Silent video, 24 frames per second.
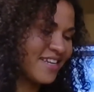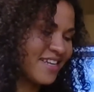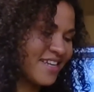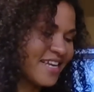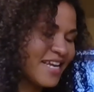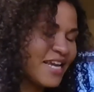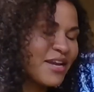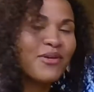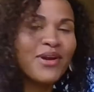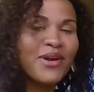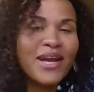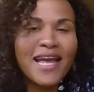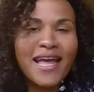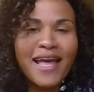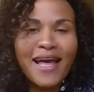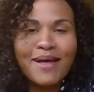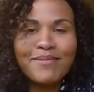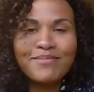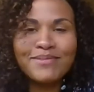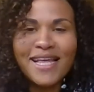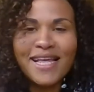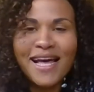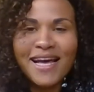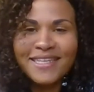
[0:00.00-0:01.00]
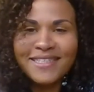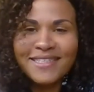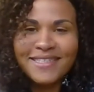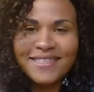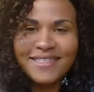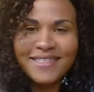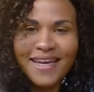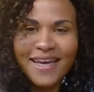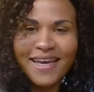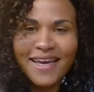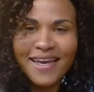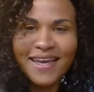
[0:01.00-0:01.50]
here I am, last
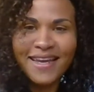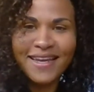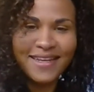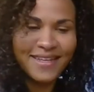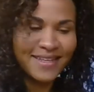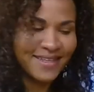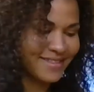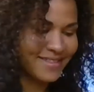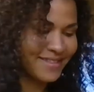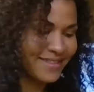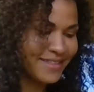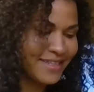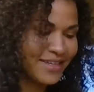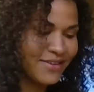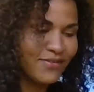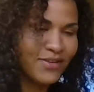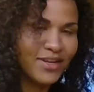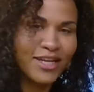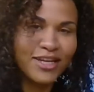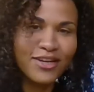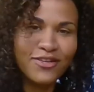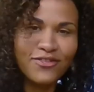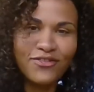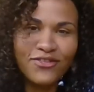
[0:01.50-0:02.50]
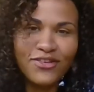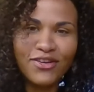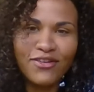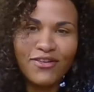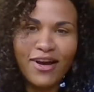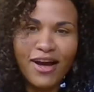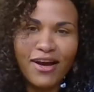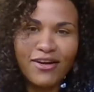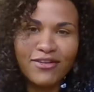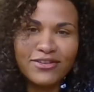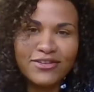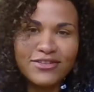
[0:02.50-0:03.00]
day, leaving in a few
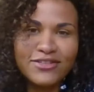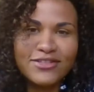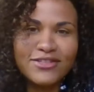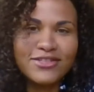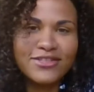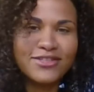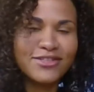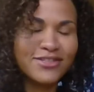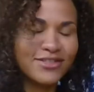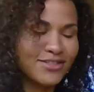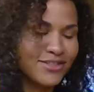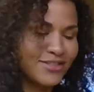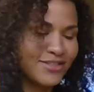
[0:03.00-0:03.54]
hours,